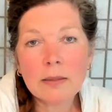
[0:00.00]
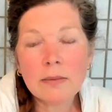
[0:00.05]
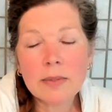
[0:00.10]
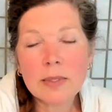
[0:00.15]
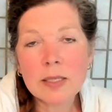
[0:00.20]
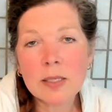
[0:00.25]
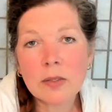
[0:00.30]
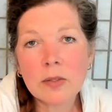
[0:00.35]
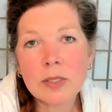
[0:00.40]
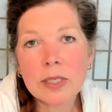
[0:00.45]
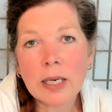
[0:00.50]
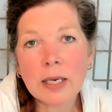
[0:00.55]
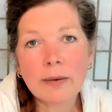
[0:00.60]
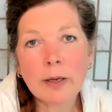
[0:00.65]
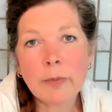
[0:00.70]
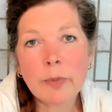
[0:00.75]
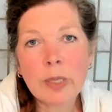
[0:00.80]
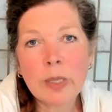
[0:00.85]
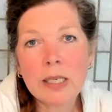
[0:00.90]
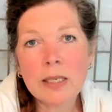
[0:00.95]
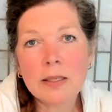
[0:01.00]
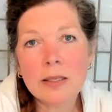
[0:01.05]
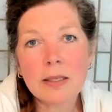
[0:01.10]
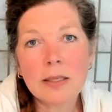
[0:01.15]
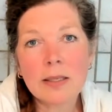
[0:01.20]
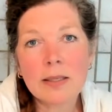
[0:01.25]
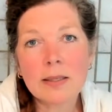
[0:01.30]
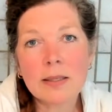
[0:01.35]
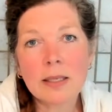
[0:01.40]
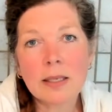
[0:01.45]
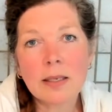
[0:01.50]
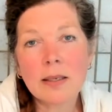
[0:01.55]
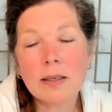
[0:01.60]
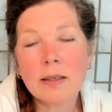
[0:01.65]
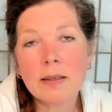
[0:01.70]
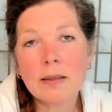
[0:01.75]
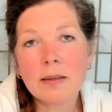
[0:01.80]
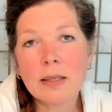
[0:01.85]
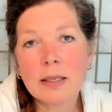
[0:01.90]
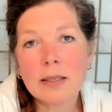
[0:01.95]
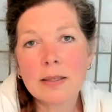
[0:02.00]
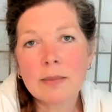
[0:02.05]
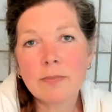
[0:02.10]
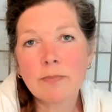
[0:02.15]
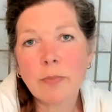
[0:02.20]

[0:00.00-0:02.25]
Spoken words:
So Tara Pete is this